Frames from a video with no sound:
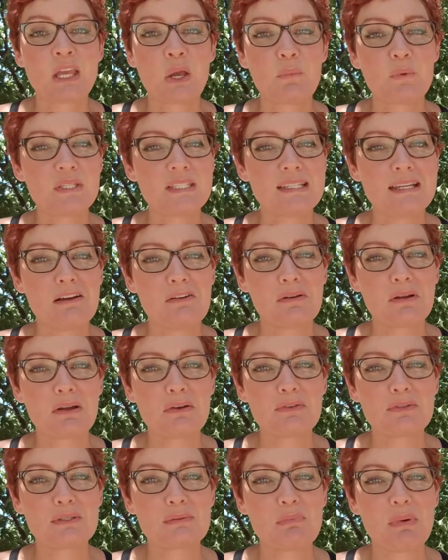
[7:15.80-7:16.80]
we'll see how it
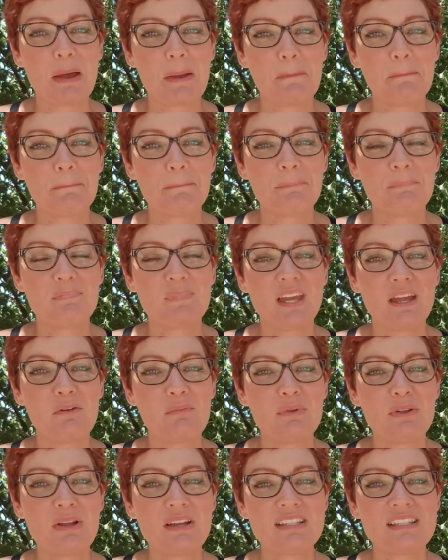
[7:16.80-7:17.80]
goes. But I
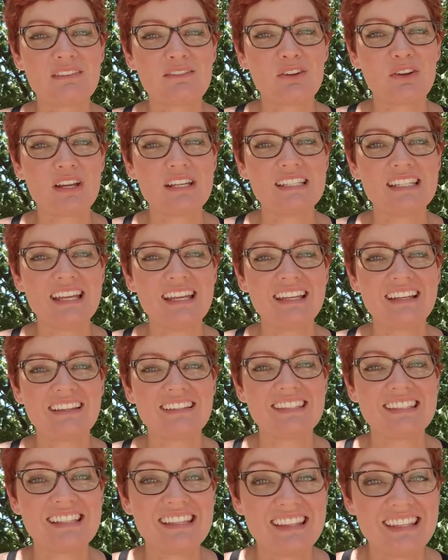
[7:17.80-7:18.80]
hope you guys have a great day, and
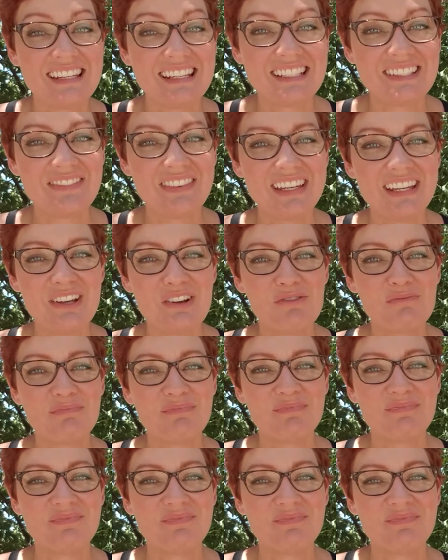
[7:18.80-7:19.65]
I'll see you in the next video.